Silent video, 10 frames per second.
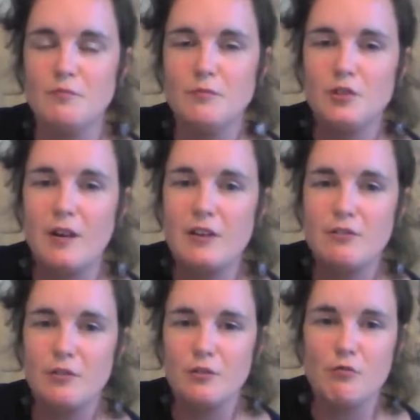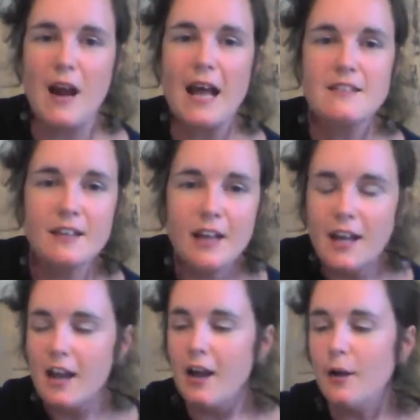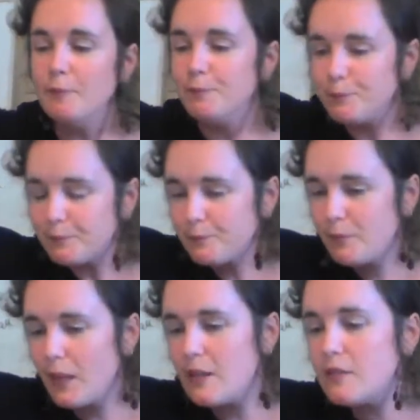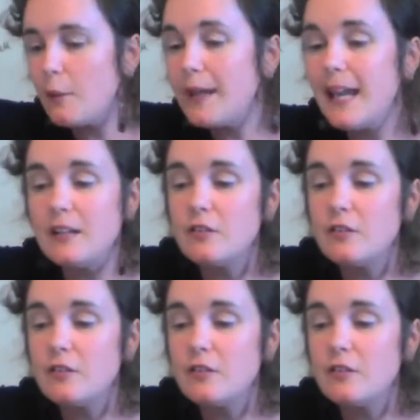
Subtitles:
treacherous rat. So again,